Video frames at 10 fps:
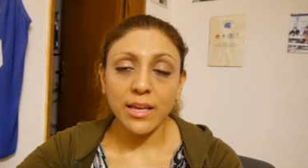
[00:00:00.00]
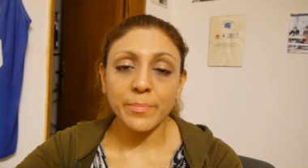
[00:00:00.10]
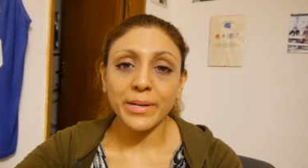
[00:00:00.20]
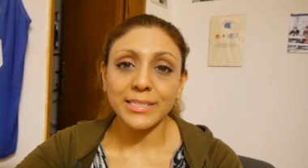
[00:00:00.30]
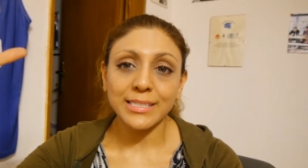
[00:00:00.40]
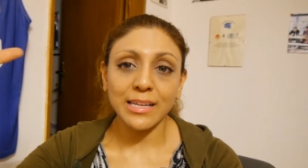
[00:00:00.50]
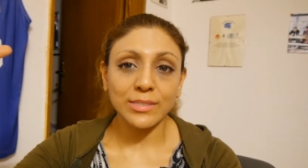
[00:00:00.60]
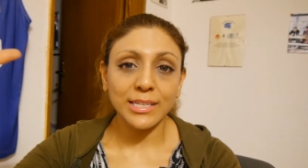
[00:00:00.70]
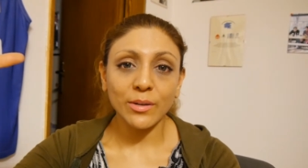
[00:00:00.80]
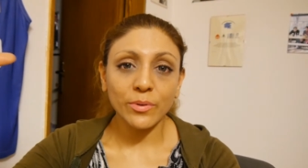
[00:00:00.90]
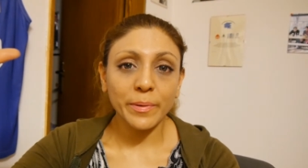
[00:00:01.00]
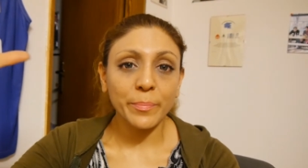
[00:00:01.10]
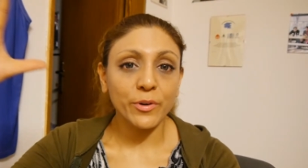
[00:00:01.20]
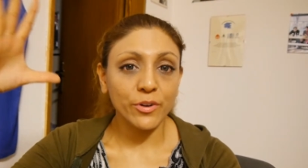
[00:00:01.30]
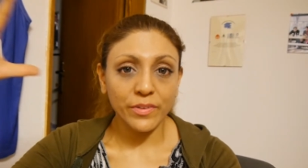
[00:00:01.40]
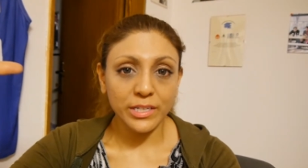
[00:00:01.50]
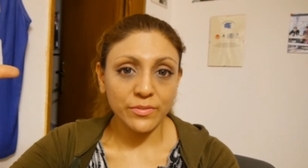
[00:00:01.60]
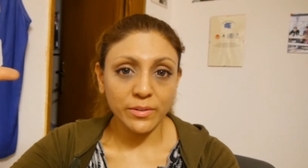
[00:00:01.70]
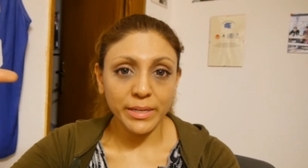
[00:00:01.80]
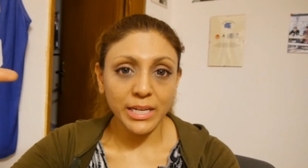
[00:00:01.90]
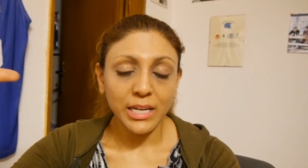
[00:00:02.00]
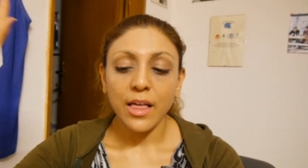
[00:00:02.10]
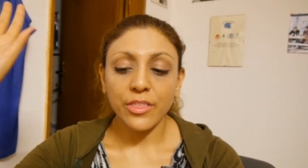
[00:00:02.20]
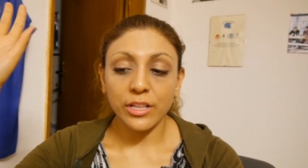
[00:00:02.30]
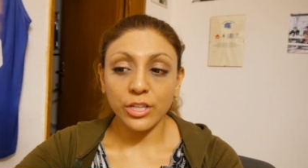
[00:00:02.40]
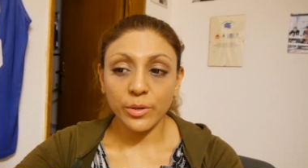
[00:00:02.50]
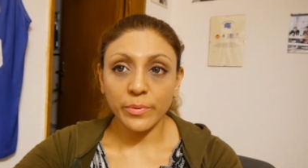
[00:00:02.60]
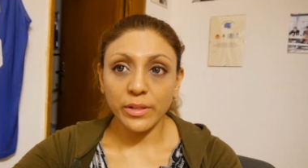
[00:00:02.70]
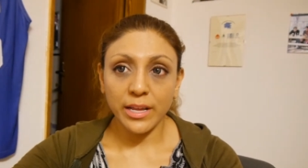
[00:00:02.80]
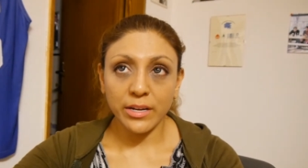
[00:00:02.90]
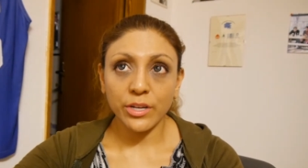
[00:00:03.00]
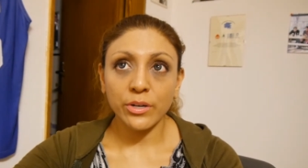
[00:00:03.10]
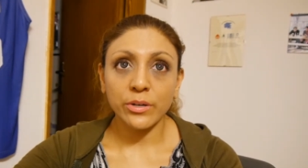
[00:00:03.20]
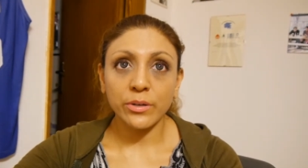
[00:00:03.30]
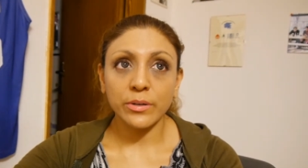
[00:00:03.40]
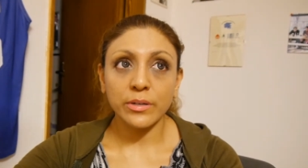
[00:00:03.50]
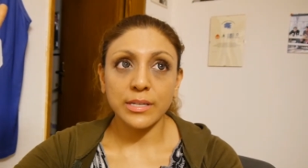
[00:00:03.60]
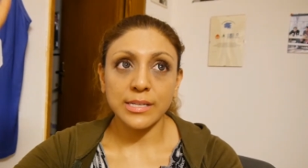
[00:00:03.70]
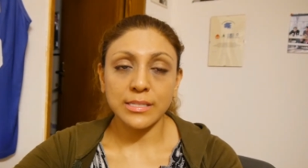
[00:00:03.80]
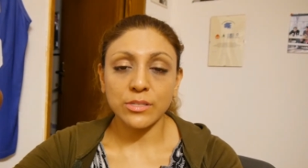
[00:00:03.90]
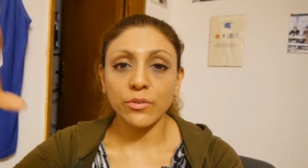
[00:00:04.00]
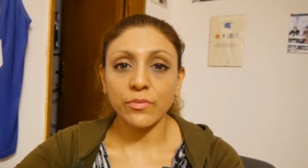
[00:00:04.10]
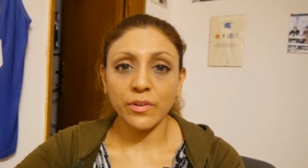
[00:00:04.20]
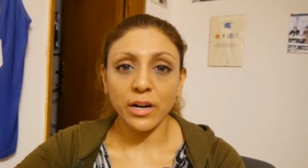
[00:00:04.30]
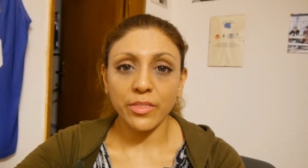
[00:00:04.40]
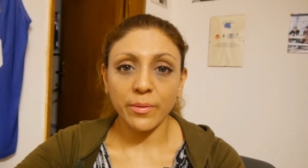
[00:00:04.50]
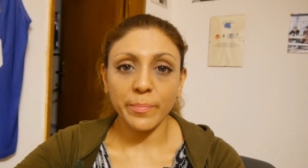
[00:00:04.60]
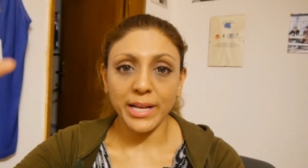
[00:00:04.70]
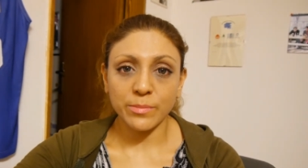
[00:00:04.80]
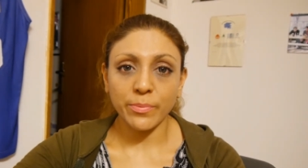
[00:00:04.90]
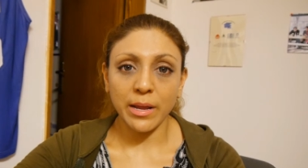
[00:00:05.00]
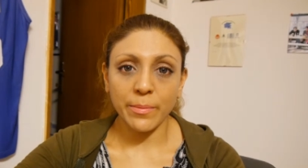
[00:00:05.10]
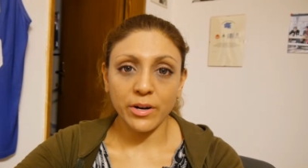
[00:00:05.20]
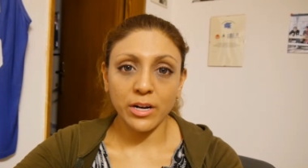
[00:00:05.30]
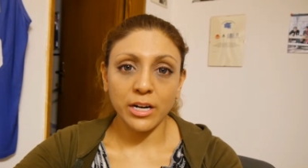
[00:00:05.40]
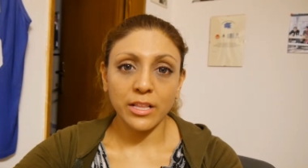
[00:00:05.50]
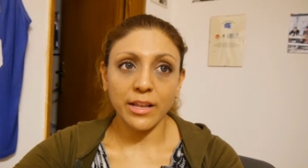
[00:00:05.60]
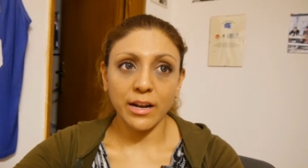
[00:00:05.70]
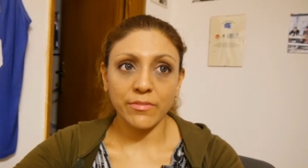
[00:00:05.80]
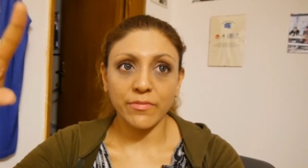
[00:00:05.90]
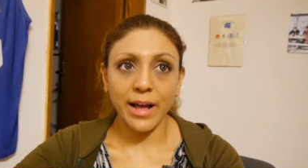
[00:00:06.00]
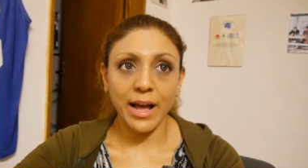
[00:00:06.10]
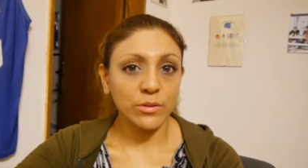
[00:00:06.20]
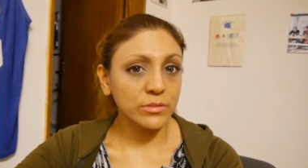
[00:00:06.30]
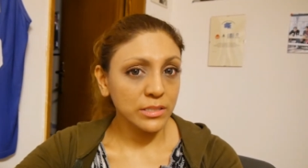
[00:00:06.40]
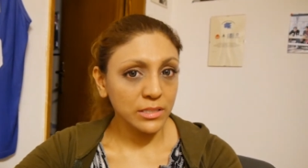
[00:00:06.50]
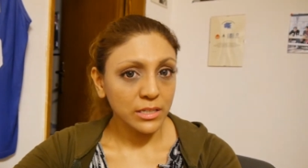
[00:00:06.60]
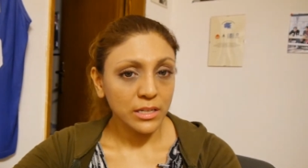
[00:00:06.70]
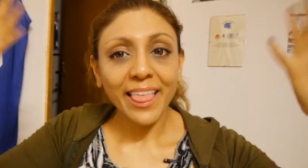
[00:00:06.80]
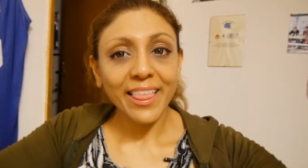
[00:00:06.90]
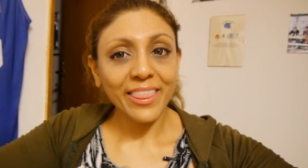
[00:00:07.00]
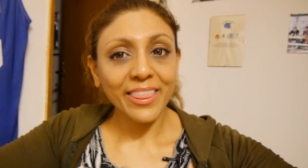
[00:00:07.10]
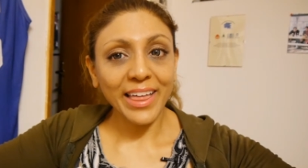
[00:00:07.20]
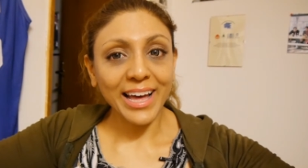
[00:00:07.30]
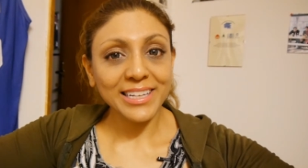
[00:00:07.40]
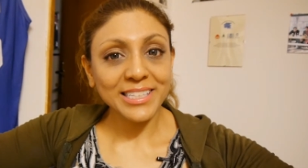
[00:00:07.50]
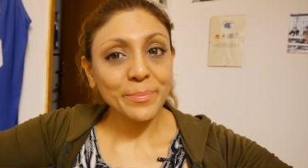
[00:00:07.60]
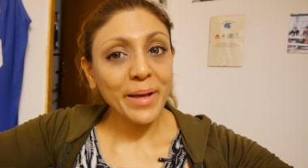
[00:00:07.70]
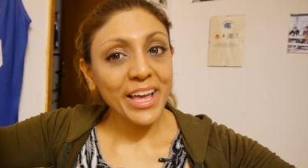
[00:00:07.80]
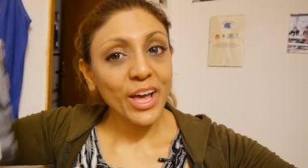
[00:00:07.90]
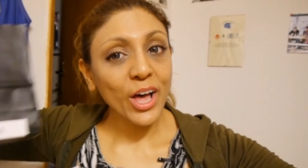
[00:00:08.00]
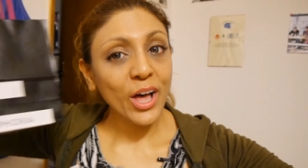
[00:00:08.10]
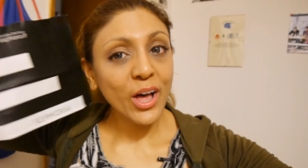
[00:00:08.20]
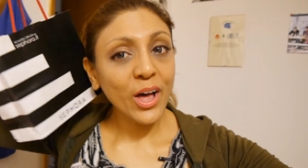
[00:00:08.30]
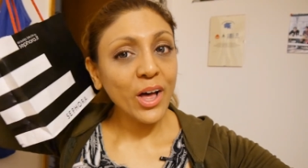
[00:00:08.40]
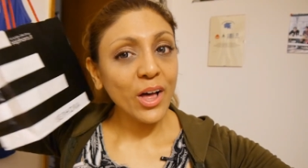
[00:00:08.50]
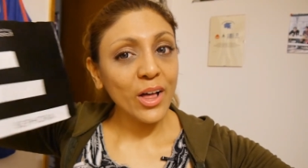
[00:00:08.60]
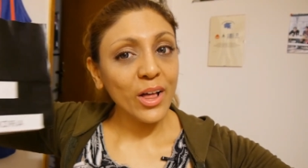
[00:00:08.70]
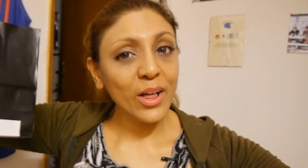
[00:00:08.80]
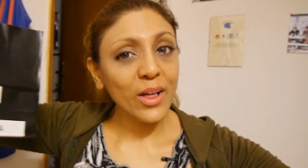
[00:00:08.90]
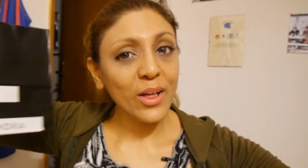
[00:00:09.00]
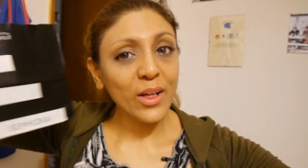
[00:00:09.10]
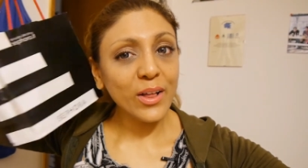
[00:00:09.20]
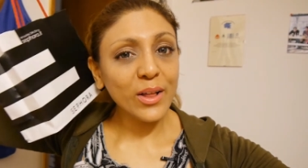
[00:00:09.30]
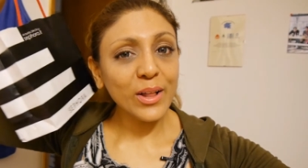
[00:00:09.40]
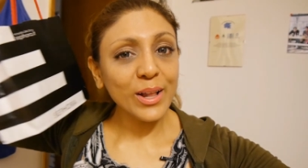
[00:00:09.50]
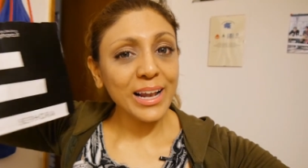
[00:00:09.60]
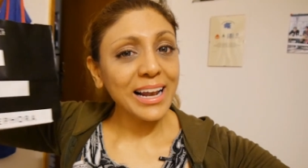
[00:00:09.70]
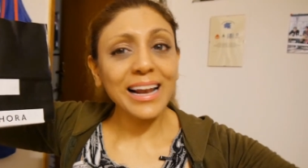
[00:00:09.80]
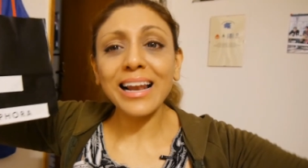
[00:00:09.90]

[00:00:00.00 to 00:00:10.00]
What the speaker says: it because it sounds like it would be perfect for me. The L'Erbolario is so far the best primer that I found. That is my haul.